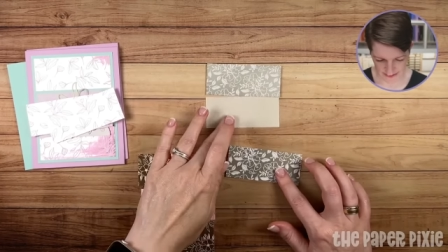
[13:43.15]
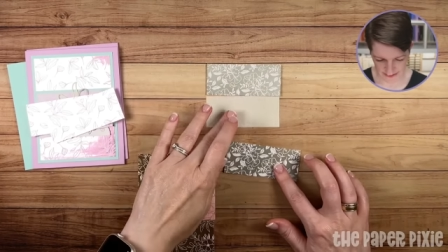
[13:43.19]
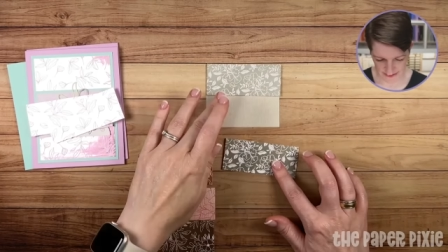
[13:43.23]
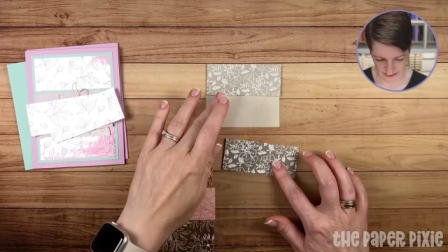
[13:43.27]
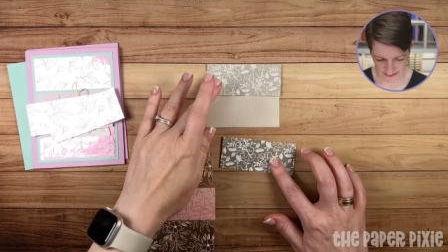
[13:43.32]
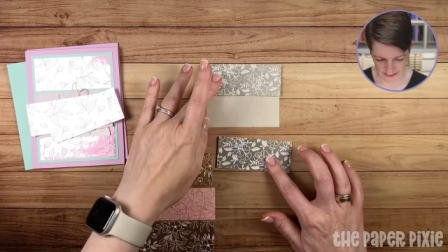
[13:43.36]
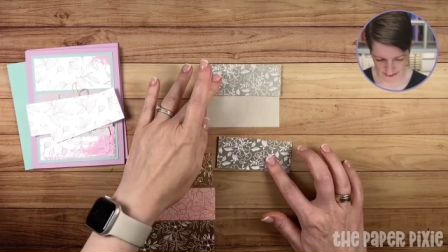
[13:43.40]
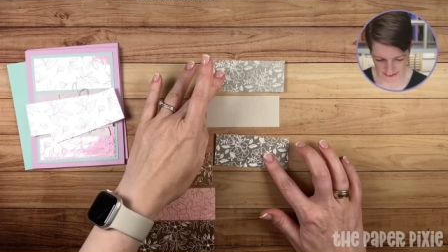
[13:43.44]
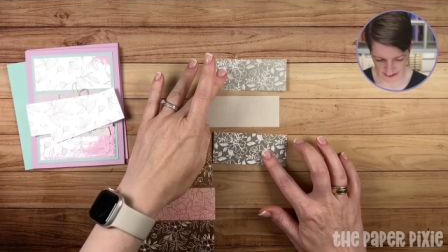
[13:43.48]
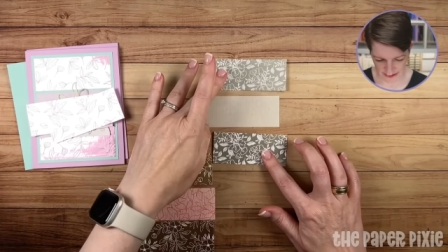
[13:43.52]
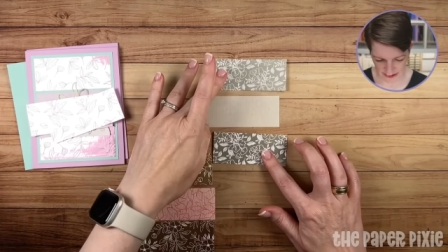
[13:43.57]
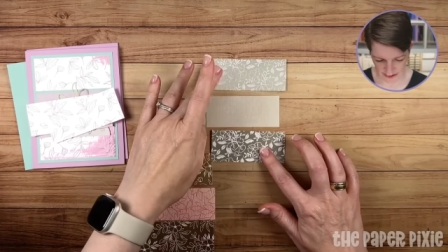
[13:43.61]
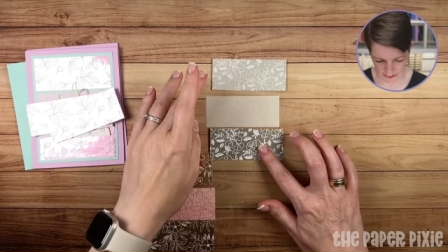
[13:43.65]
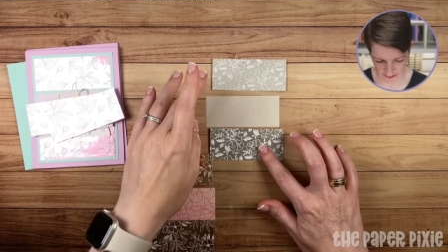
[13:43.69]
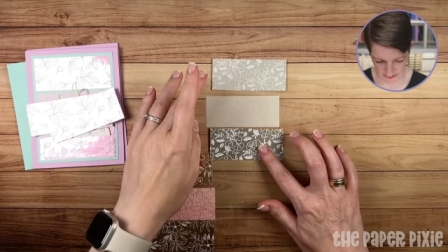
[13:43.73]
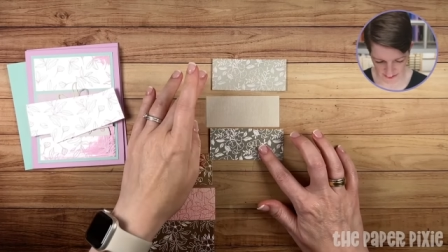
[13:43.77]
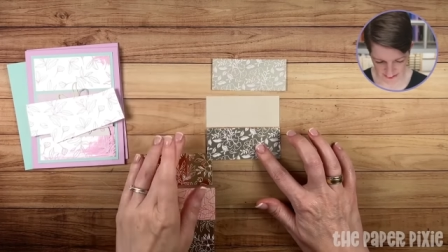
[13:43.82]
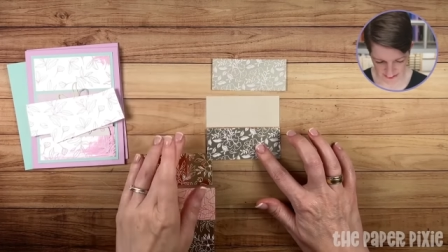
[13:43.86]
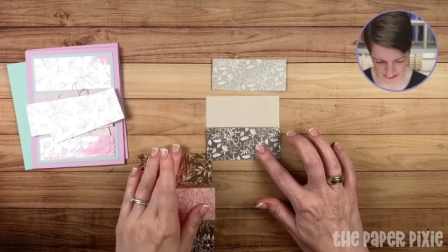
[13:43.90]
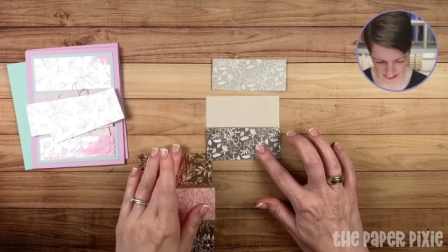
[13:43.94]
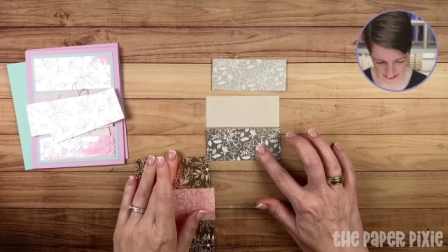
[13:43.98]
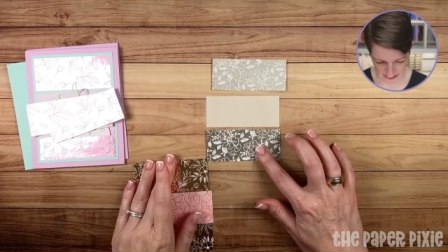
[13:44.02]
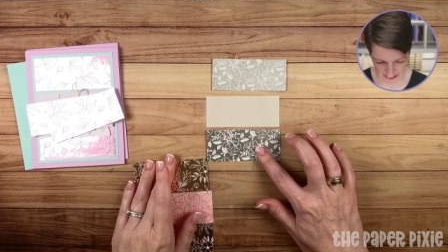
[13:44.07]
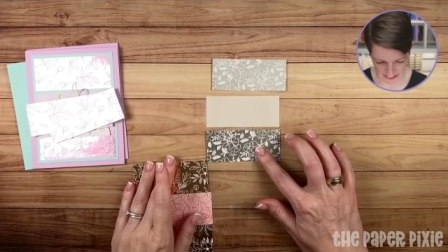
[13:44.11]
is the Sahara
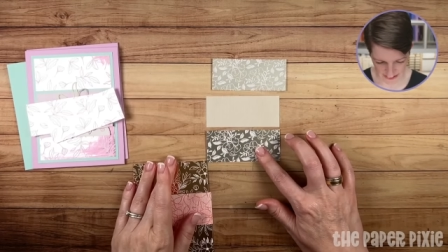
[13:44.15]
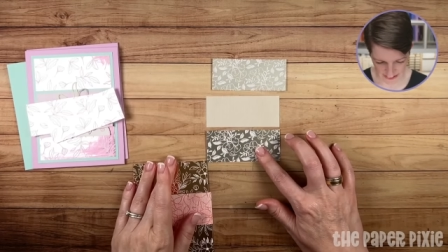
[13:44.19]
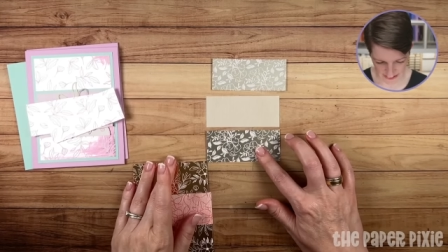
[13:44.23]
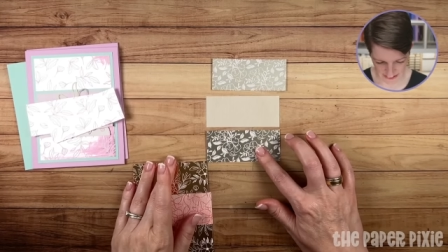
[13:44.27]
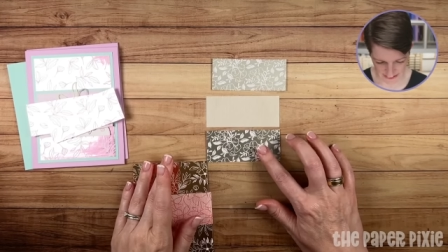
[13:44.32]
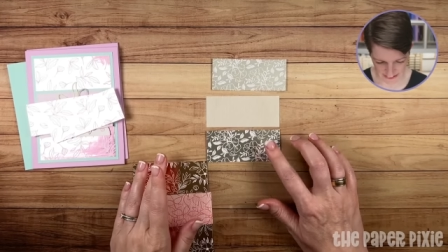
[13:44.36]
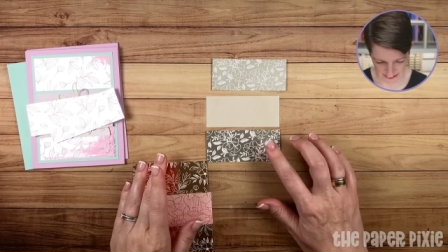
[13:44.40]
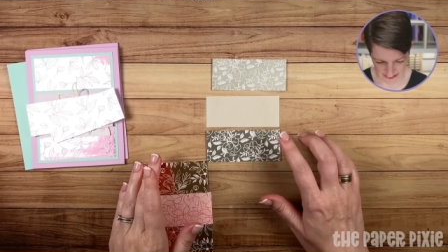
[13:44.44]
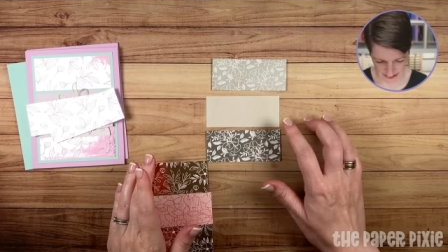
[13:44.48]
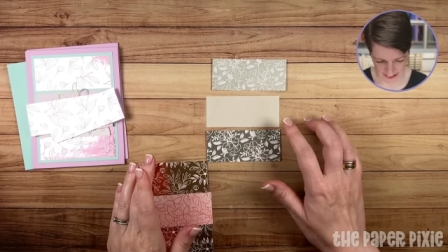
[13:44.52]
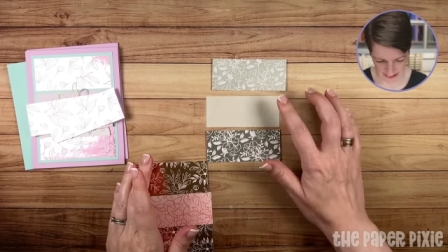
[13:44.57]
Sand,